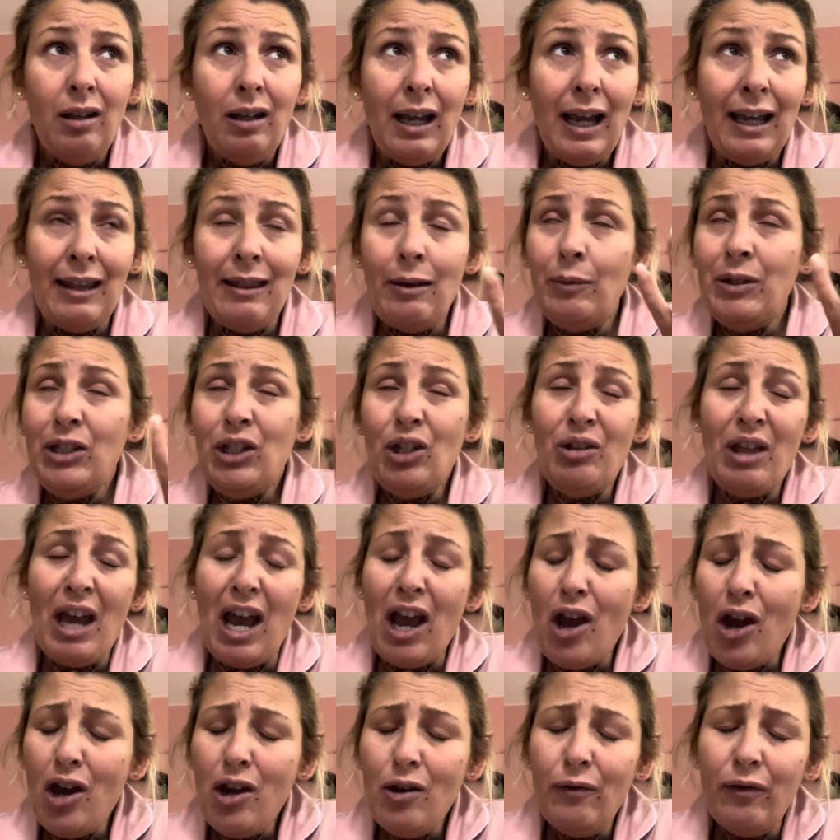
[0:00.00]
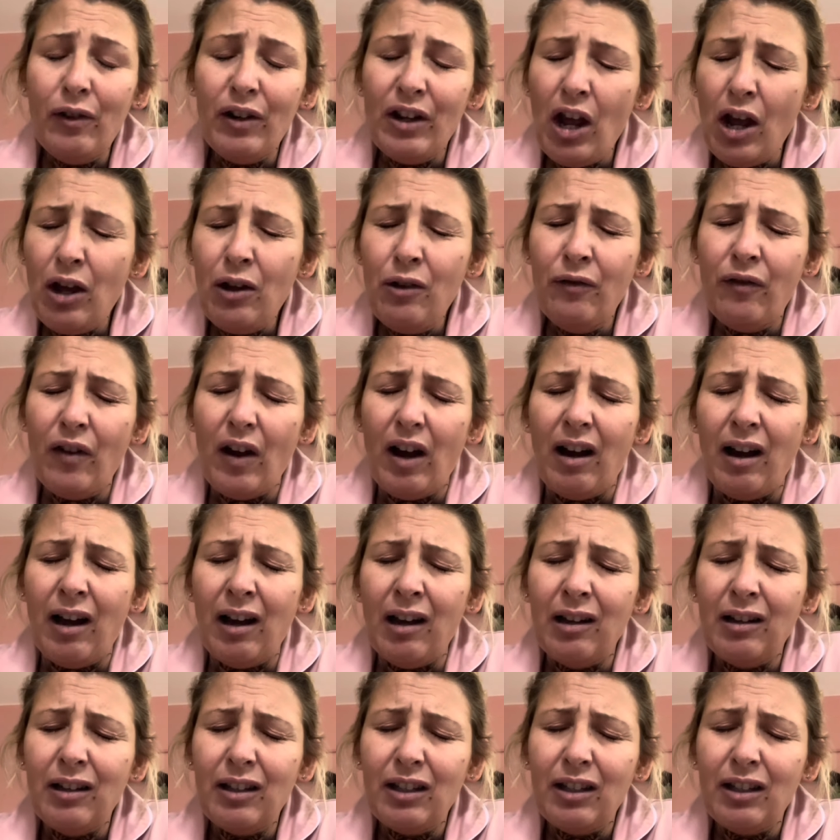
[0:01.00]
And then we do that over and over,